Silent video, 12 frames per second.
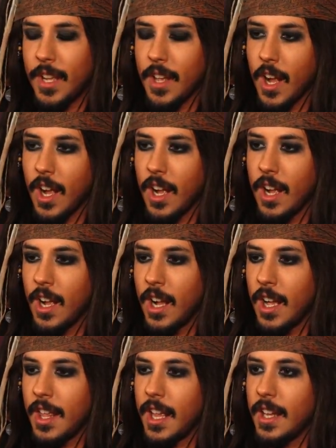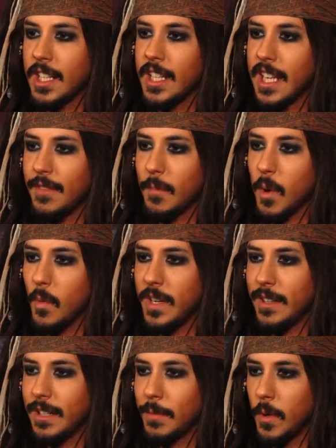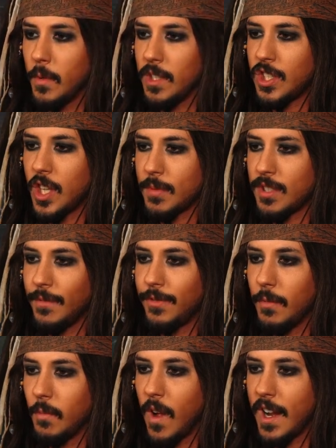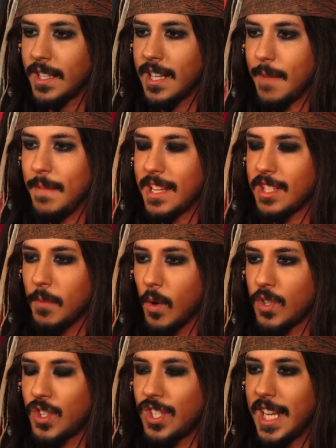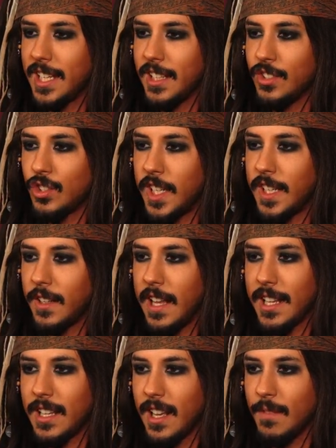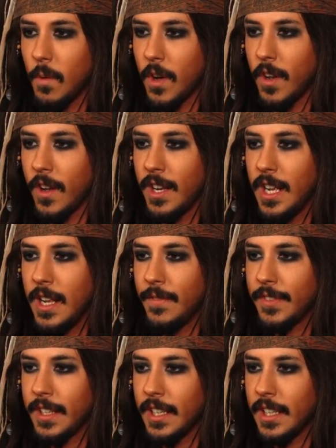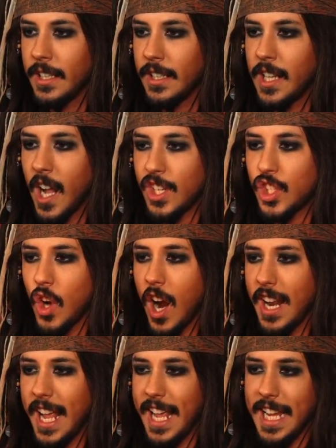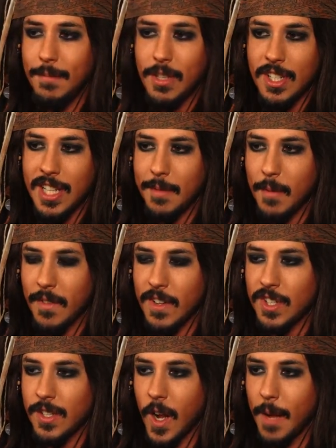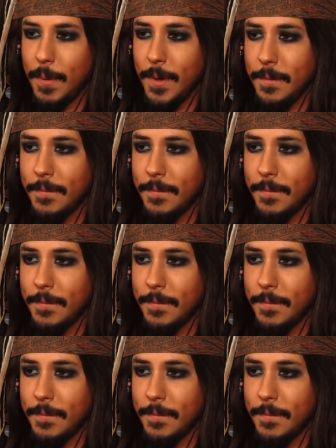can give them a weary ball, which stops them from, that makes them all sick and jiggy, and whatnot. The guy's trying to aim, because he's aiming with a sniper.